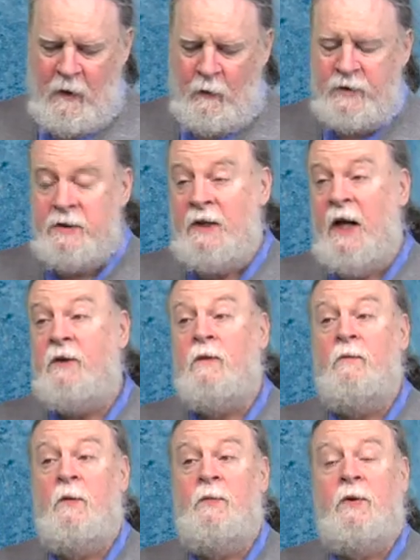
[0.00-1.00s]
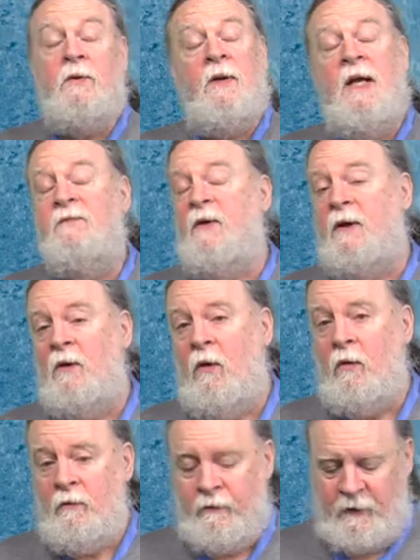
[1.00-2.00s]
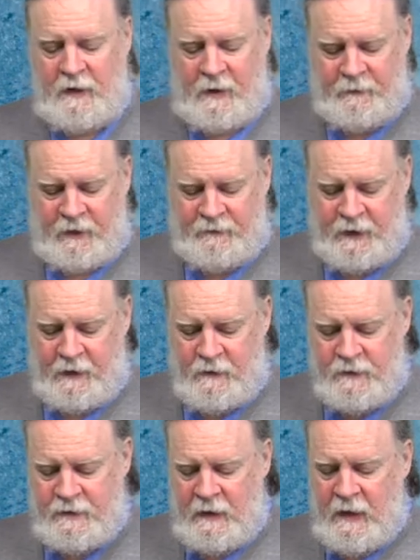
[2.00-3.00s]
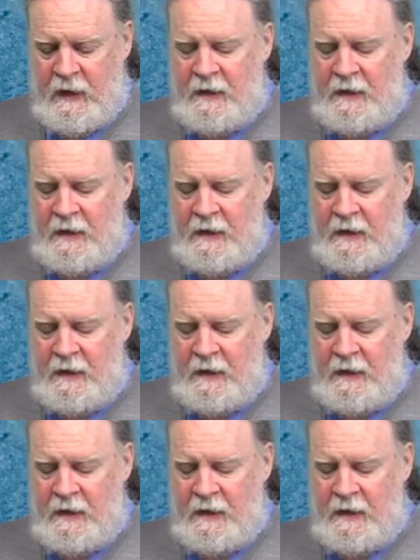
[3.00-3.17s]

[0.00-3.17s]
which not only would put her life on hold for a couple of years,